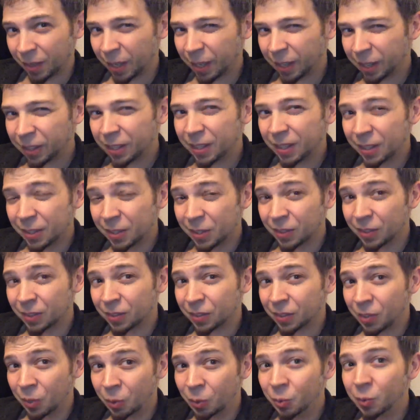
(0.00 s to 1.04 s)
Aliens
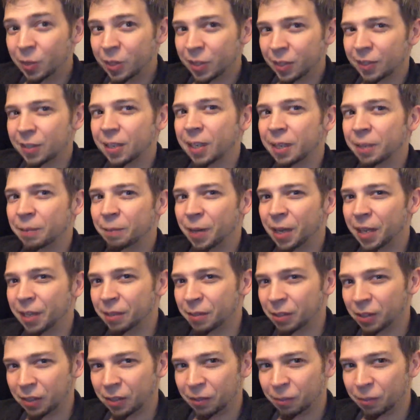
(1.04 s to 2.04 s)
2 is like my